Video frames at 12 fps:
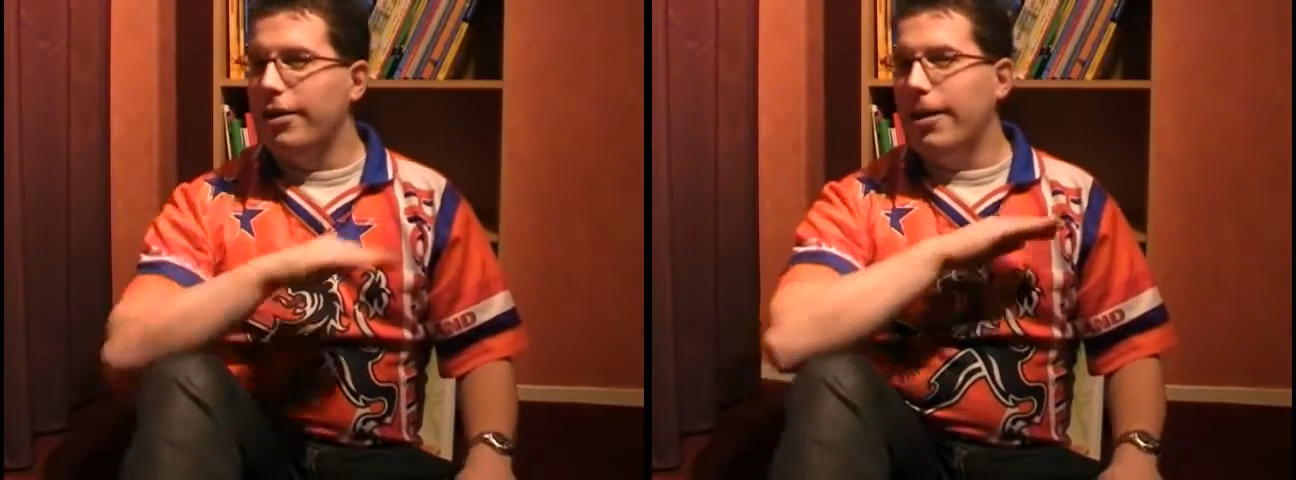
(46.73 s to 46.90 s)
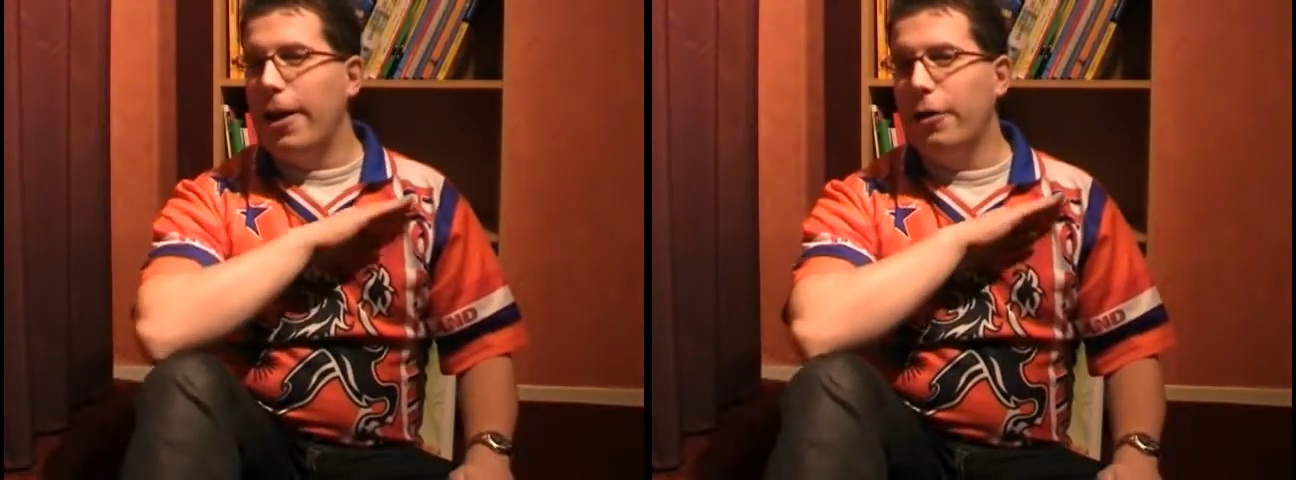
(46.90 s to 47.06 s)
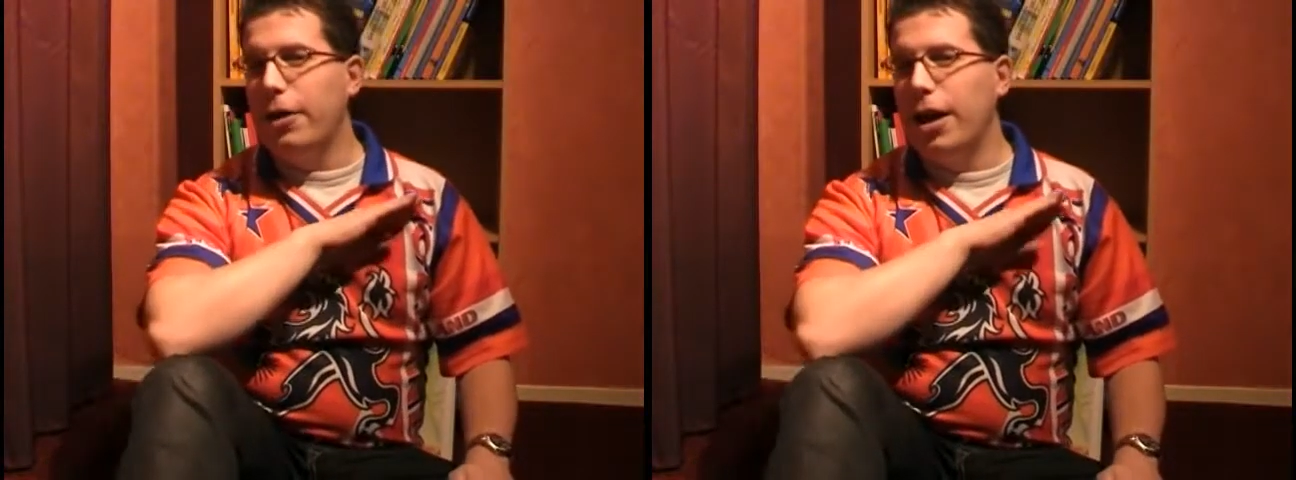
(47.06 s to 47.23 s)

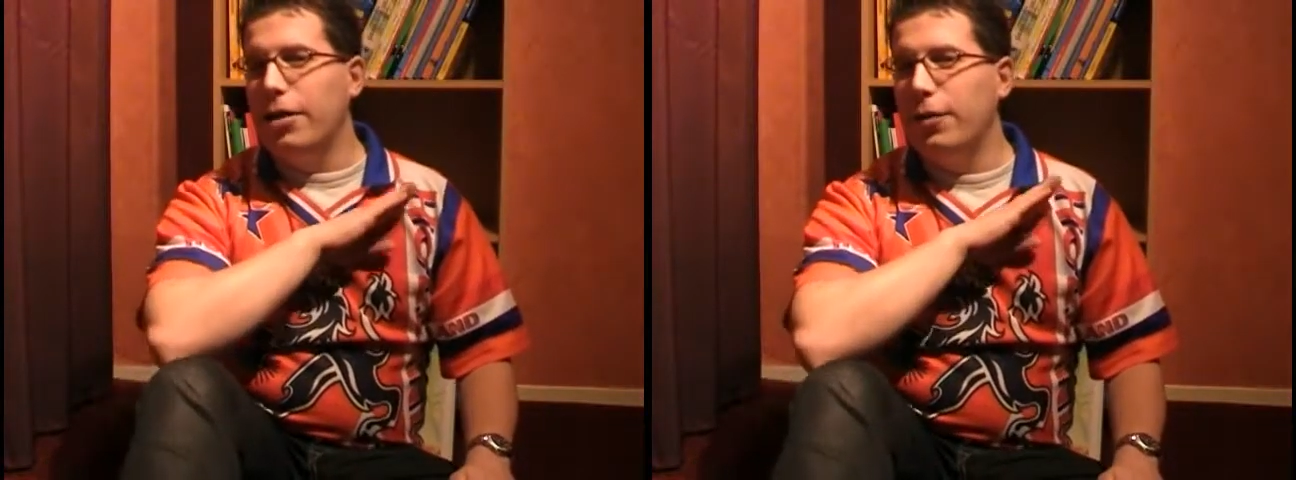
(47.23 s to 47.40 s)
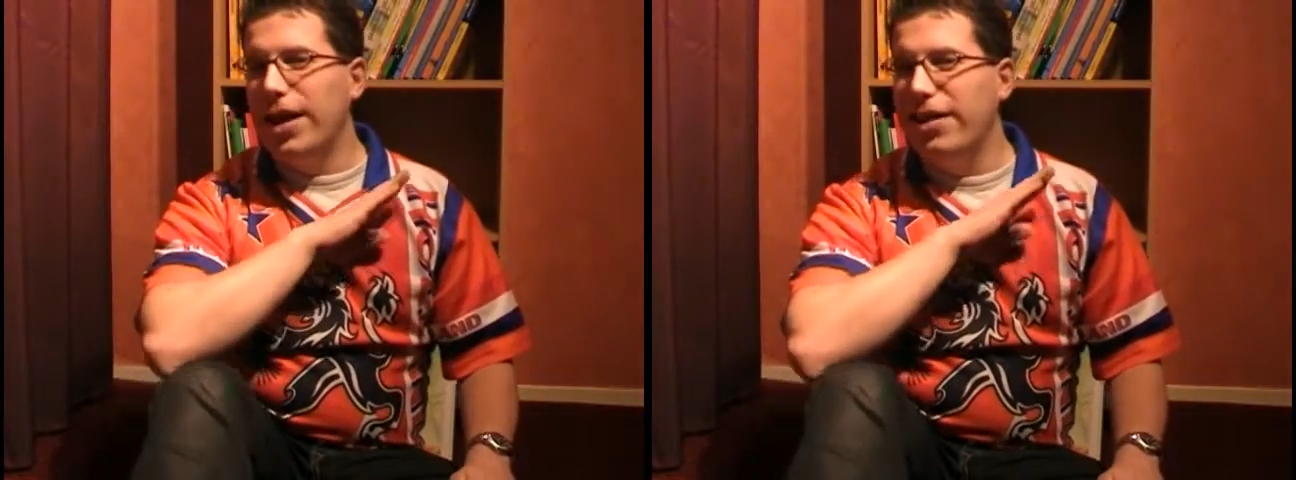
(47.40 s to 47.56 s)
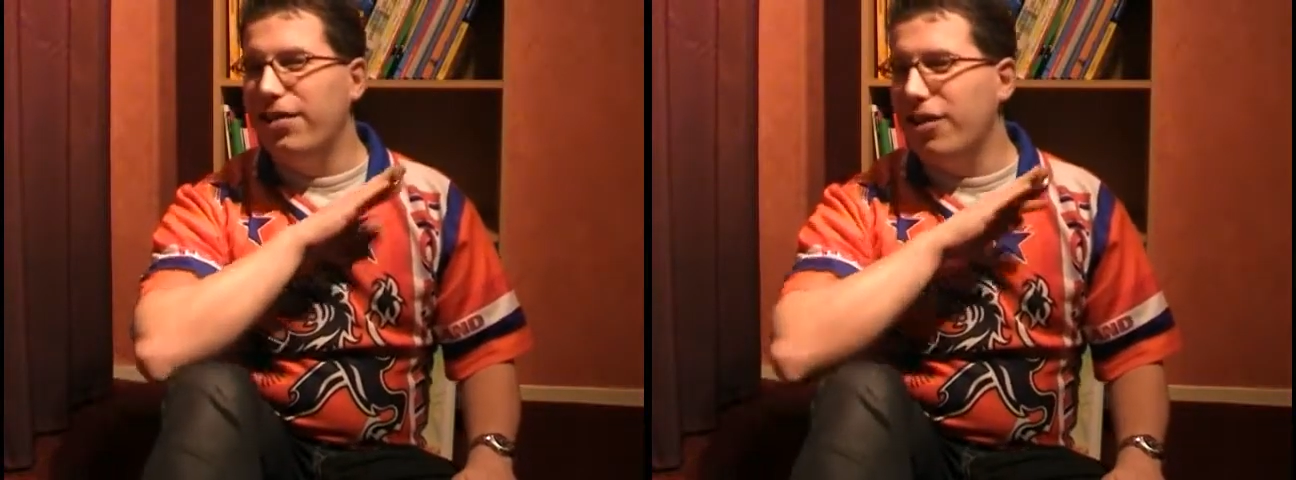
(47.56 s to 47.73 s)
our
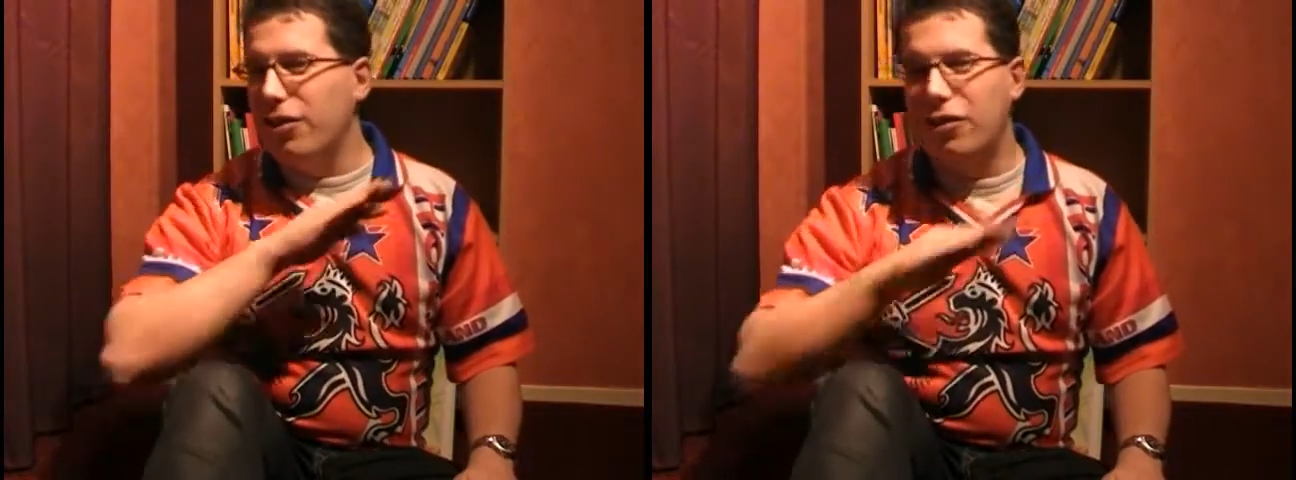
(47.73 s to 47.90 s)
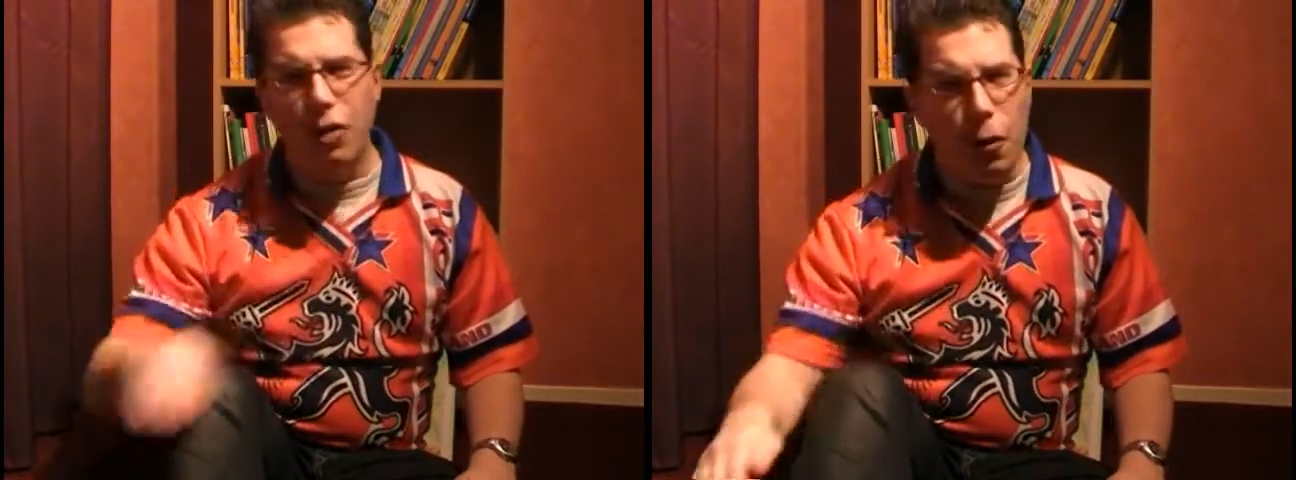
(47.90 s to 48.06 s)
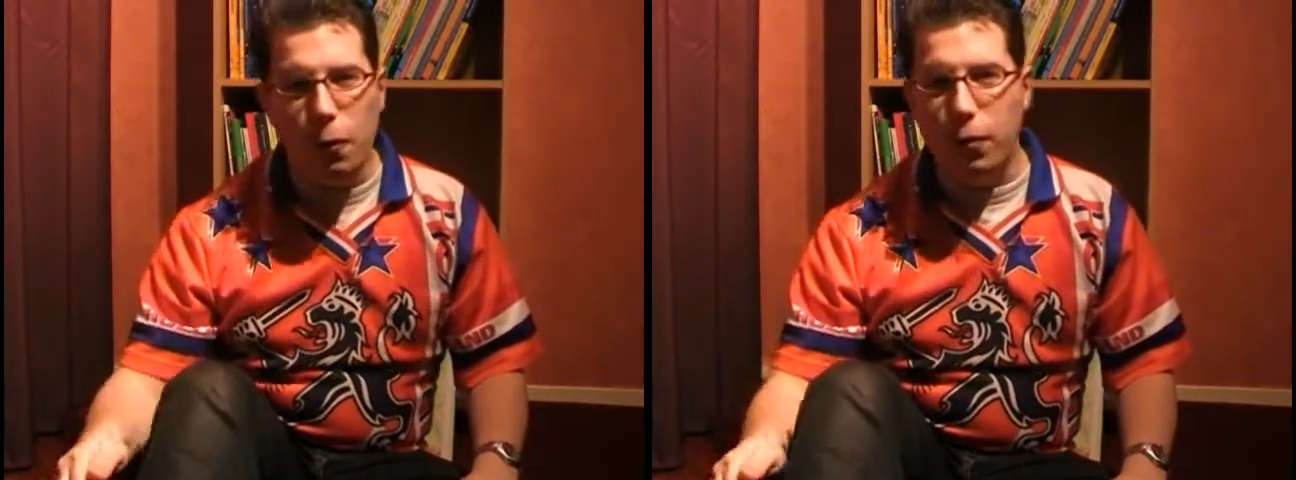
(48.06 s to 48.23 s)
country is
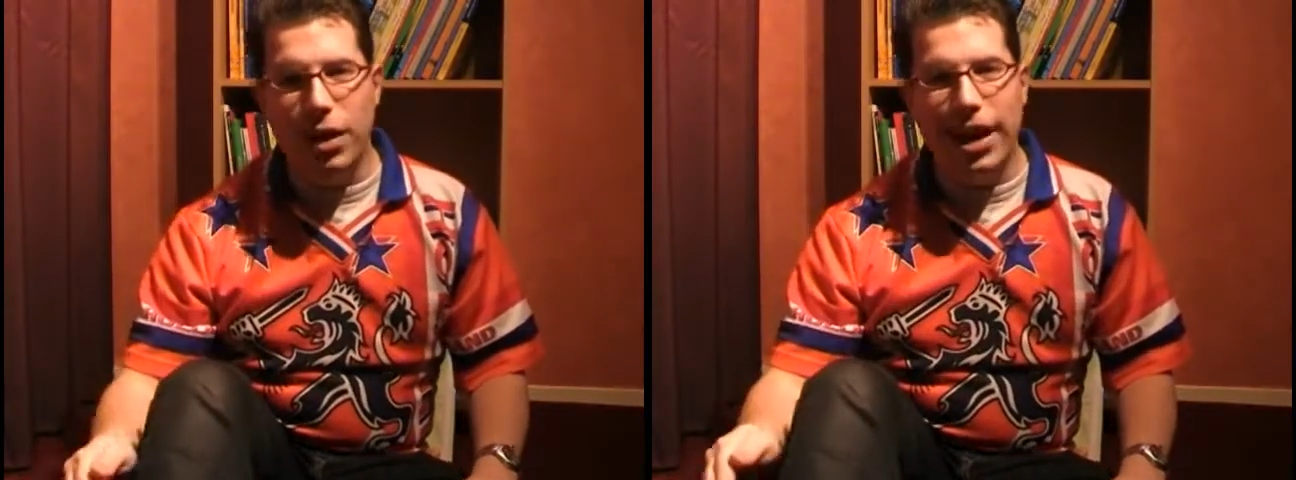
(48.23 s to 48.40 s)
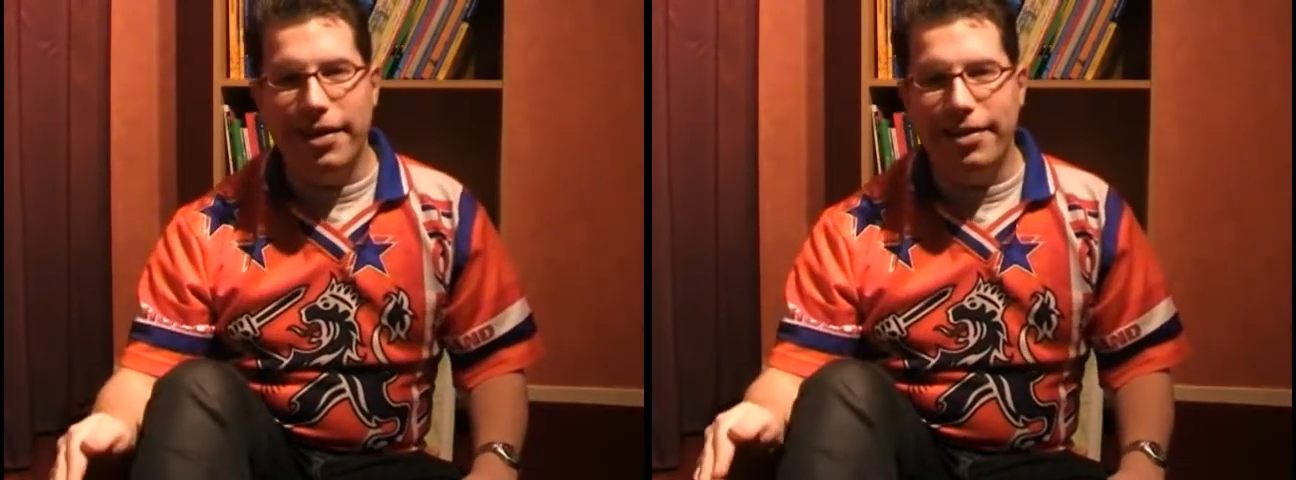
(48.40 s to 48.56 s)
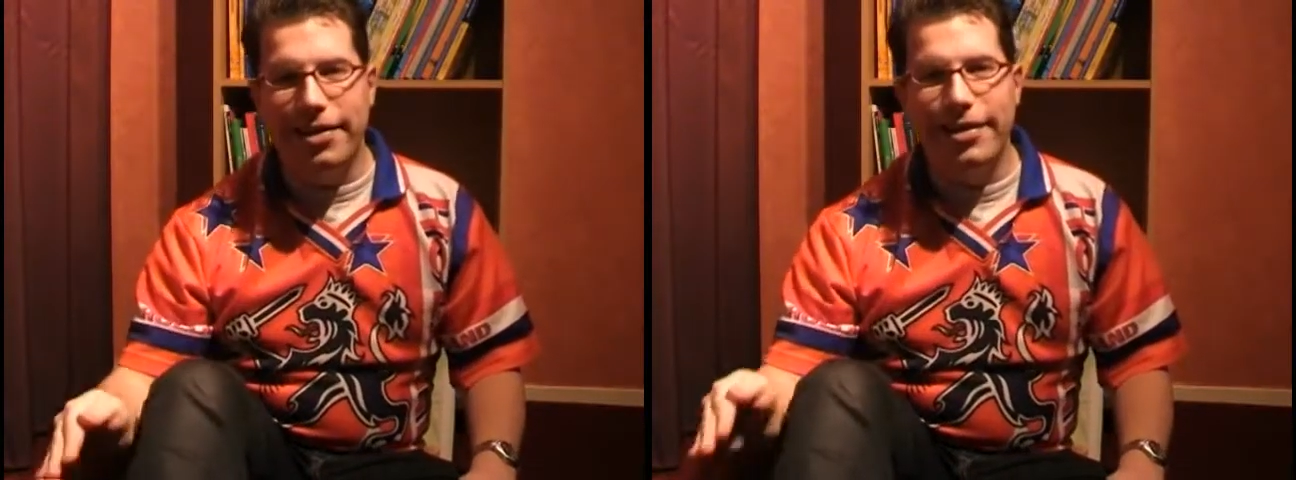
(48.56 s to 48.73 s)
so
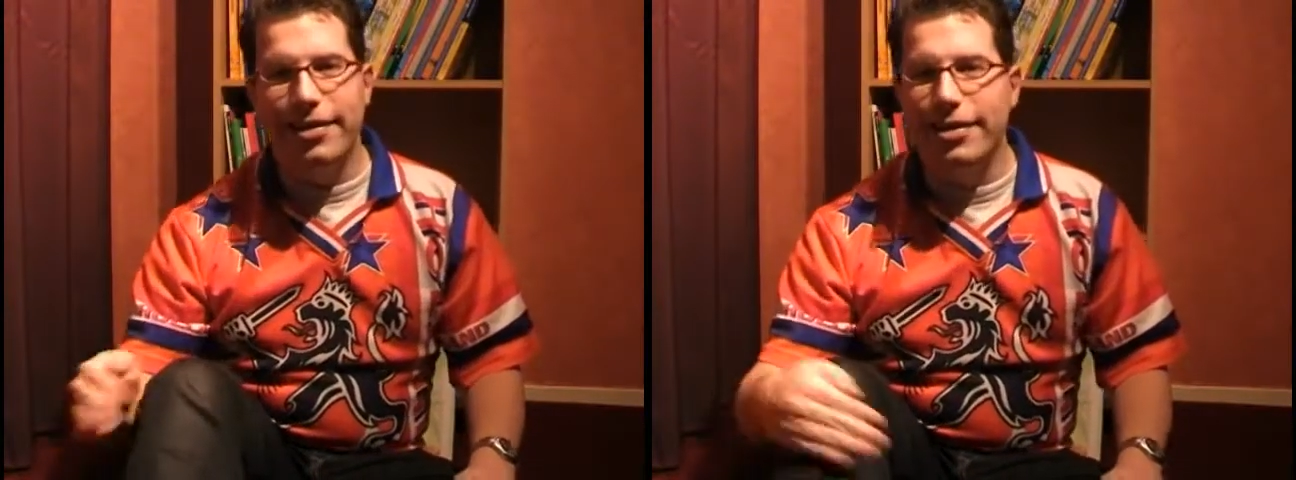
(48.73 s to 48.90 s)
flat